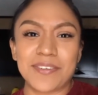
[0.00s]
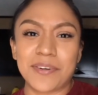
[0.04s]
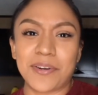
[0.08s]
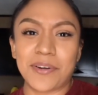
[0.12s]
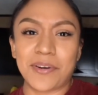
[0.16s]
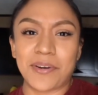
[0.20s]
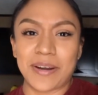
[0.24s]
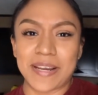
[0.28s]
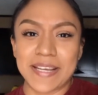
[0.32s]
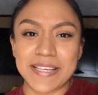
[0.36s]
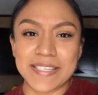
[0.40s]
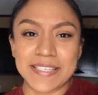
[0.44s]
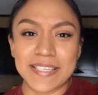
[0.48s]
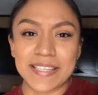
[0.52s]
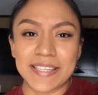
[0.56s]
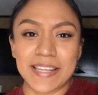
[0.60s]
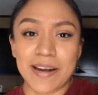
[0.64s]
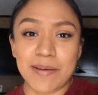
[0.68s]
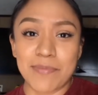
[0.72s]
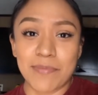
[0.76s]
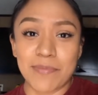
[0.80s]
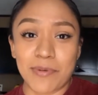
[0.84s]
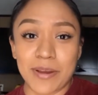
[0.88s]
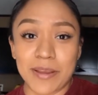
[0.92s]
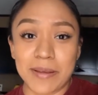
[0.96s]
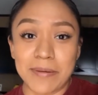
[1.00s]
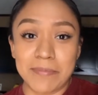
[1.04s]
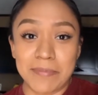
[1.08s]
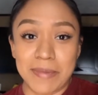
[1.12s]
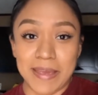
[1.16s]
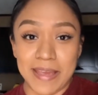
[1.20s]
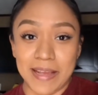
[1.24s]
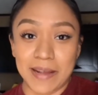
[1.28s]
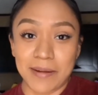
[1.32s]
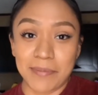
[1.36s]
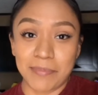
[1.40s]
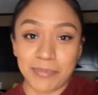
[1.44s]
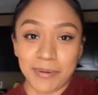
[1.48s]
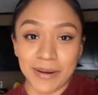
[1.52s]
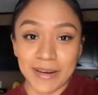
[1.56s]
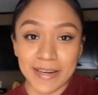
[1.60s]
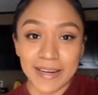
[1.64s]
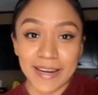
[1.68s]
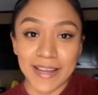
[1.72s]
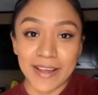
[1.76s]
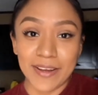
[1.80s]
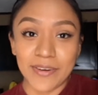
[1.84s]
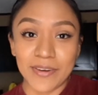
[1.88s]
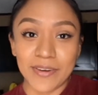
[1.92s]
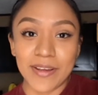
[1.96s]
crazy that I'm wearing makeup right
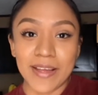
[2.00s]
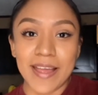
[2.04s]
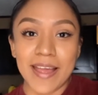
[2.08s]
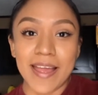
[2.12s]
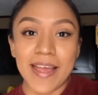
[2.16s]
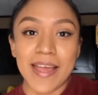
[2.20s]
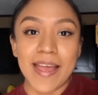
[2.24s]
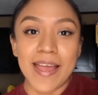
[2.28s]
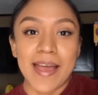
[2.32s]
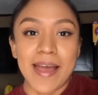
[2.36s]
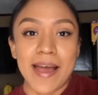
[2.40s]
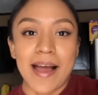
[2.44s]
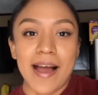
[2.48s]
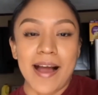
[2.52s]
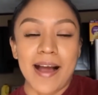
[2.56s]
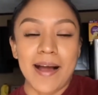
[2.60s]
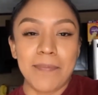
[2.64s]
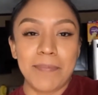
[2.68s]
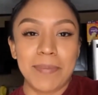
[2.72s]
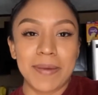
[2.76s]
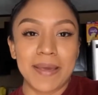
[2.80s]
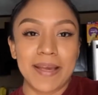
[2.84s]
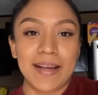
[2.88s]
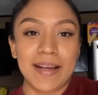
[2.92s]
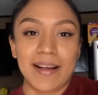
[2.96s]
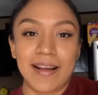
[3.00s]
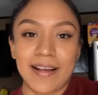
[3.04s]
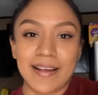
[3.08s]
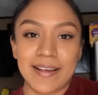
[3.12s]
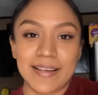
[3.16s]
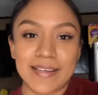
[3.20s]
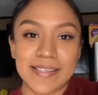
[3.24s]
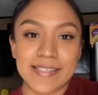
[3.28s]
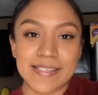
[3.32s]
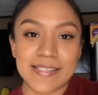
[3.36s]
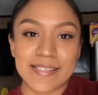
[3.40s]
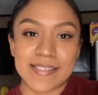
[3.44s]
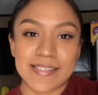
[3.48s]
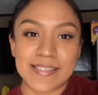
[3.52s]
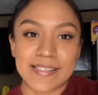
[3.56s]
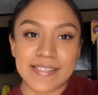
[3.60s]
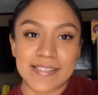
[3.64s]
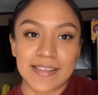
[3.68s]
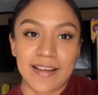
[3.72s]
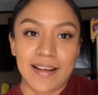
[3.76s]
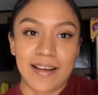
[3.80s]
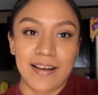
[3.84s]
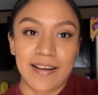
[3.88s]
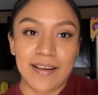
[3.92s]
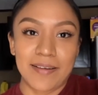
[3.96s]
now
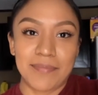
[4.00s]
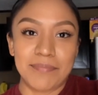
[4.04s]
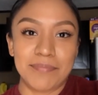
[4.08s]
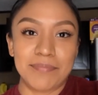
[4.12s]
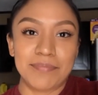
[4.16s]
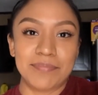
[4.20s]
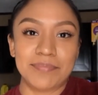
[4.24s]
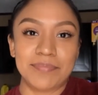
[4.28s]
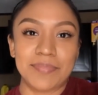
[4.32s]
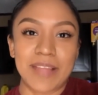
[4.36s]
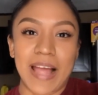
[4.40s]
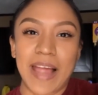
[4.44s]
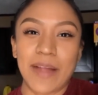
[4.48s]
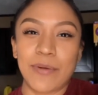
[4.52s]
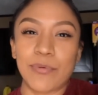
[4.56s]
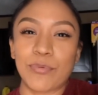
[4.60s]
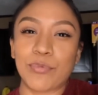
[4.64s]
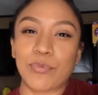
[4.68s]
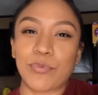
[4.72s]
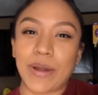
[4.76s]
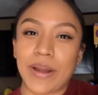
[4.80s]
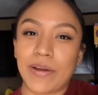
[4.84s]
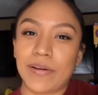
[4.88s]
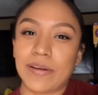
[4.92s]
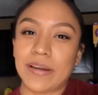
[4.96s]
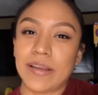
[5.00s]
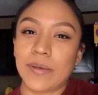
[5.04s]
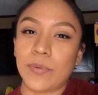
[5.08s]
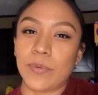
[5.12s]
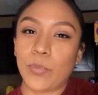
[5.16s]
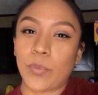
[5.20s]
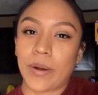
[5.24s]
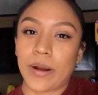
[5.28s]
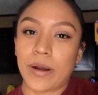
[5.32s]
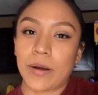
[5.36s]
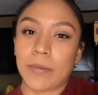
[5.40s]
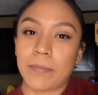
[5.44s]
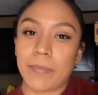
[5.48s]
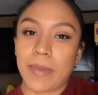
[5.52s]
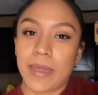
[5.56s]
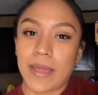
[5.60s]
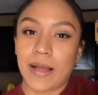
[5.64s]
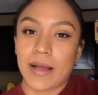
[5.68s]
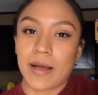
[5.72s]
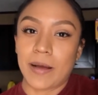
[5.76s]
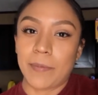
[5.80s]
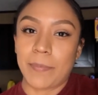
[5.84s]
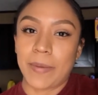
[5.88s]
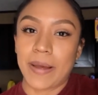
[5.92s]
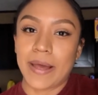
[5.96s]
because I rarely wear
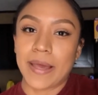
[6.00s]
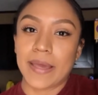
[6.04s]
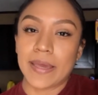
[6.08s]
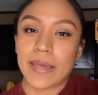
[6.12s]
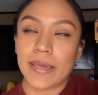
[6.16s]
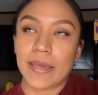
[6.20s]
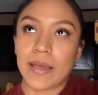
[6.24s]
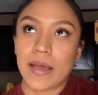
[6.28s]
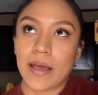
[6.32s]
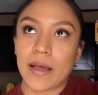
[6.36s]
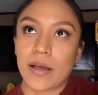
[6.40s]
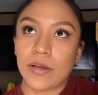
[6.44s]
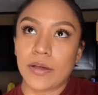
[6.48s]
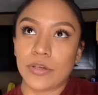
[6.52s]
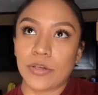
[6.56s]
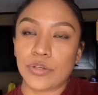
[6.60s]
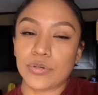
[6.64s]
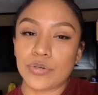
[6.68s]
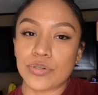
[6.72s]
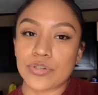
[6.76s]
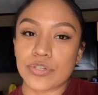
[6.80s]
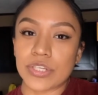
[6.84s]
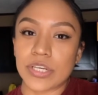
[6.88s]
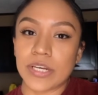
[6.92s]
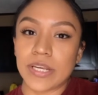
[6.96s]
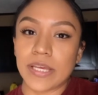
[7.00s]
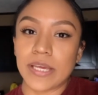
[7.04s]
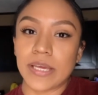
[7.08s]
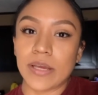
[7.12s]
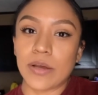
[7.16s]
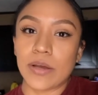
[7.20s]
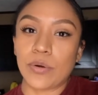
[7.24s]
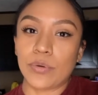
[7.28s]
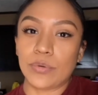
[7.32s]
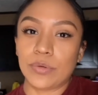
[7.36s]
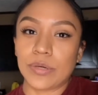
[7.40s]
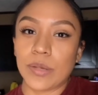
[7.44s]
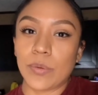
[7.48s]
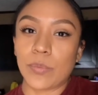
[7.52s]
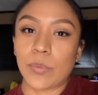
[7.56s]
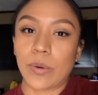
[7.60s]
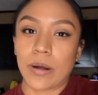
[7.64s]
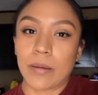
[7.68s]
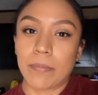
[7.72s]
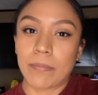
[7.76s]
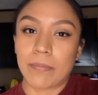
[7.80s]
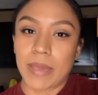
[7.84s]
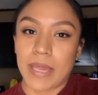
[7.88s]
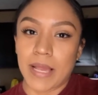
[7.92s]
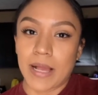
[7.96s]
makeup. I usually only
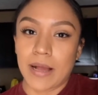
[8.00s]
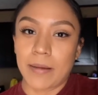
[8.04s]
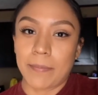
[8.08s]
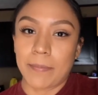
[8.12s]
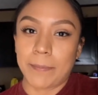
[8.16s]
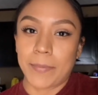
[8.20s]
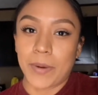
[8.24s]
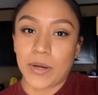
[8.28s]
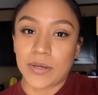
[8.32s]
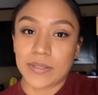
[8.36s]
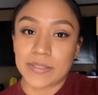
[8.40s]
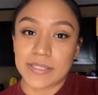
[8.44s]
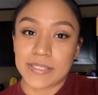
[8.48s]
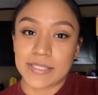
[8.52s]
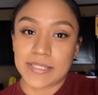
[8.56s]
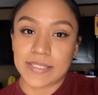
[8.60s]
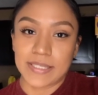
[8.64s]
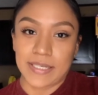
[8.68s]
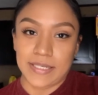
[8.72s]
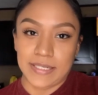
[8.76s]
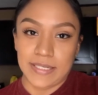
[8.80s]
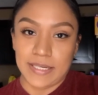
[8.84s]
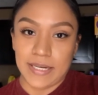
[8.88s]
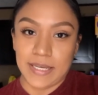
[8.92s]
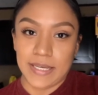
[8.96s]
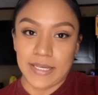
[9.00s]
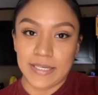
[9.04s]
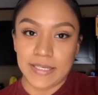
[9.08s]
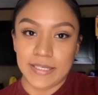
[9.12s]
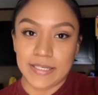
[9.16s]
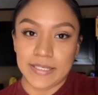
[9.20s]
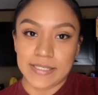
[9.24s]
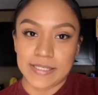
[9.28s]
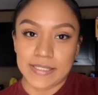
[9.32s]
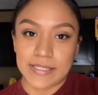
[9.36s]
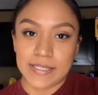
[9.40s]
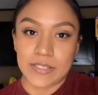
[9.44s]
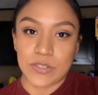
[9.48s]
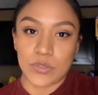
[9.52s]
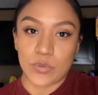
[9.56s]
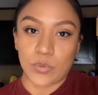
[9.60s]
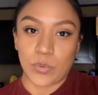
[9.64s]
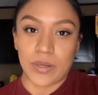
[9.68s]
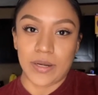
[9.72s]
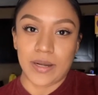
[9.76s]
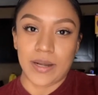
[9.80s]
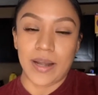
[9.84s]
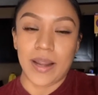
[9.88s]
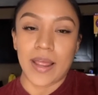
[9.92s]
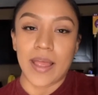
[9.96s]
wear makeup on Sunday because that's
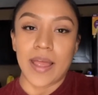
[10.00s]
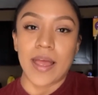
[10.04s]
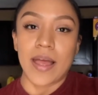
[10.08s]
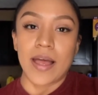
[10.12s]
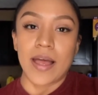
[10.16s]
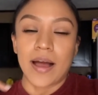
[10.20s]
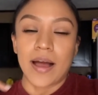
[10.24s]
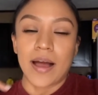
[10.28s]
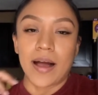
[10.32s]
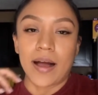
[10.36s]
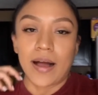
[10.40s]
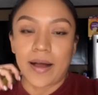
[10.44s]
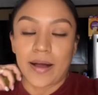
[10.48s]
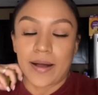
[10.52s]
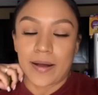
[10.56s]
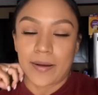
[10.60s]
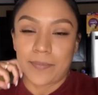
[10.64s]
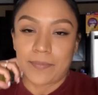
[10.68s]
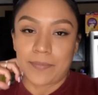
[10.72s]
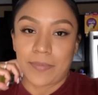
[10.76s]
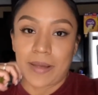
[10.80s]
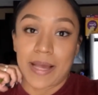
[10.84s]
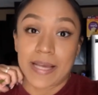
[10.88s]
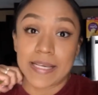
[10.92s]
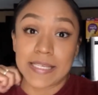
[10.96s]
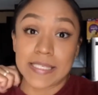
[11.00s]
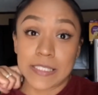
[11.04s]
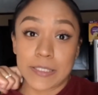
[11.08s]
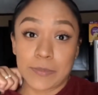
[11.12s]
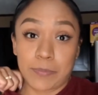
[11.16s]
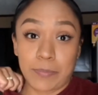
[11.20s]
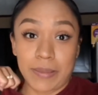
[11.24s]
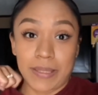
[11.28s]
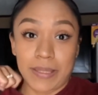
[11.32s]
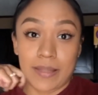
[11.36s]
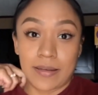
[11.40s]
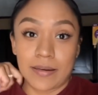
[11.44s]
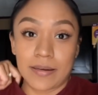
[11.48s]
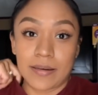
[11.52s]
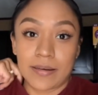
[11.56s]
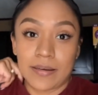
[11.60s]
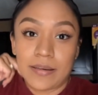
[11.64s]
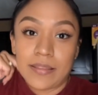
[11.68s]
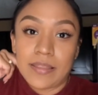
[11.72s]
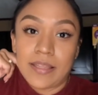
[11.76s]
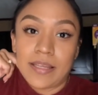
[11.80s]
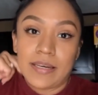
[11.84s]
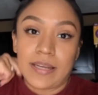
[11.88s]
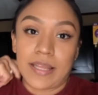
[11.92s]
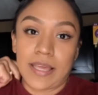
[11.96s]
when I spend
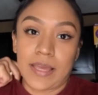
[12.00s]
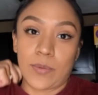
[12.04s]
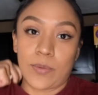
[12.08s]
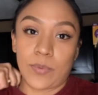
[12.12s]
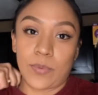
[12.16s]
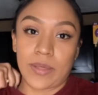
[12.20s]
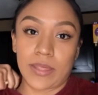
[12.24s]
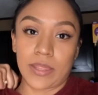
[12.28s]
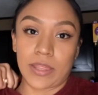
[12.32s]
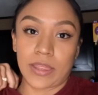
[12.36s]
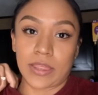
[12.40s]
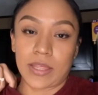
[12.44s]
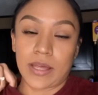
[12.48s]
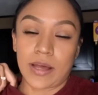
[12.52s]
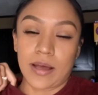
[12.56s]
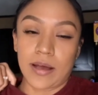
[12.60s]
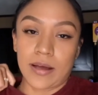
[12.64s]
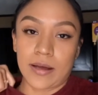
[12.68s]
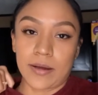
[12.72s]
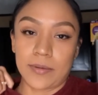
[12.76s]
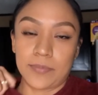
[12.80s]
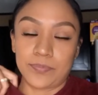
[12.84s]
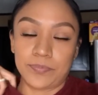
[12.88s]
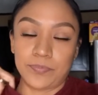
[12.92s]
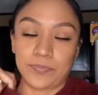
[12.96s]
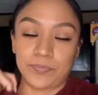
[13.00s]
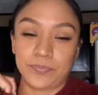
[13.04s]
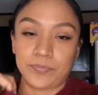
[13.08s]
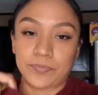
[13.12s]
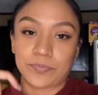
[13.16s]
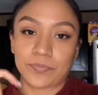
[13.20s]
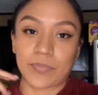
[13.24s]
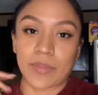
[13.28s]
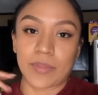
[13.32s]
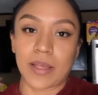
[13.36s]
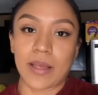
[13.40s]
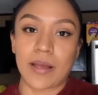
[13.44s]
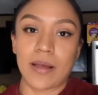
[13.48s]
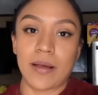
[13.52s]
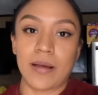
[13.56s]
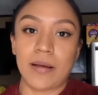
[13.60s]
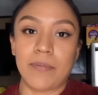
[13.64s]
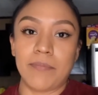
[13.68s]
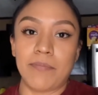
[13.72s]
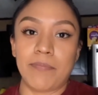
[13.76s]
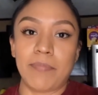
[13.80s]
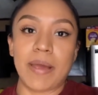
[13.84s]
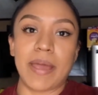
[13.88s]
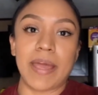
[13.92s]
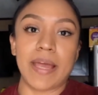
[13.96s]
the day with
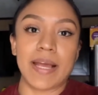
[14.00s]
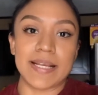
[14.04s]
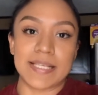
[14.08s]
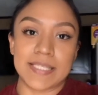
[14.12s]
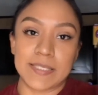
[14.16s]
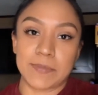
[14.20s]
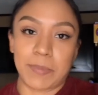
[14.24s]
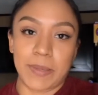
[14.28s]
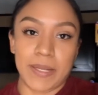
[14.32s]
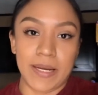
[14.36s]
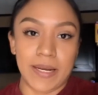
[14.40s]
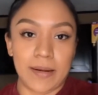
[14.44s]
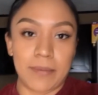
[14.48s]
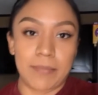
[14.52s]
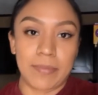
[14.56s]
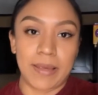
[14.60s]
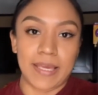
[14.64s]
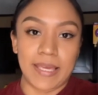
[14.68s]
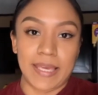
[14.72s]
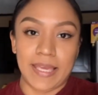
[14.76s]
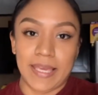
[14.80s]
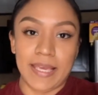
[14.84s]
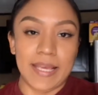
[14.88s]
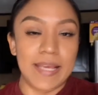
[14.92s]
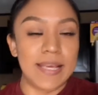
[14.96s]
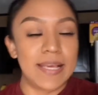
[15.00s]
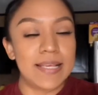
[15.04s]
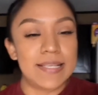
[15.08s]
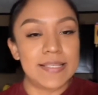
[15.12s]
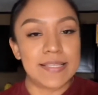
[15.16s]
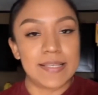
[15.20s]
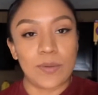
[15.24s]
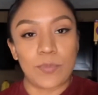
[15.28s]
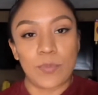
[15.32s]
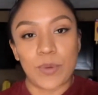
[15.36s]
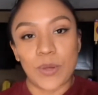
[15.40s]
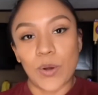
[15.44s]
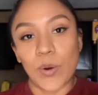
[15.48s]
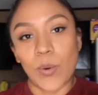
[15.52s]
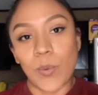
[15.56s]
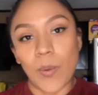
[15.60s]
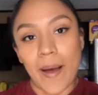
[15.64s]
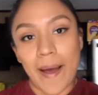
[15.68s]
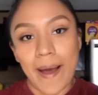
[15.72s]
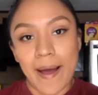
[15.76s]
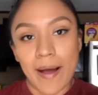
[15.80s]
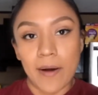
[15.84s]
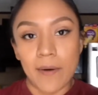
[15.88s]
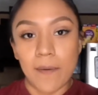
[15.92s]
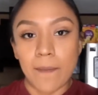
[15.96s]
my husband and my kids, and we go
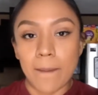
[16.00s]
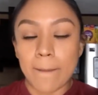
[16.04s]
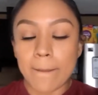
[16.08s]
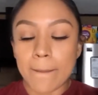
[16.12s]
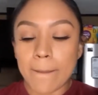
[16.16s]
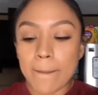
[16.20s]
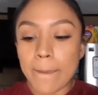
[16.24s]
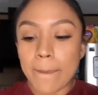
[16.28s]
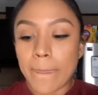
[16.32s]
out.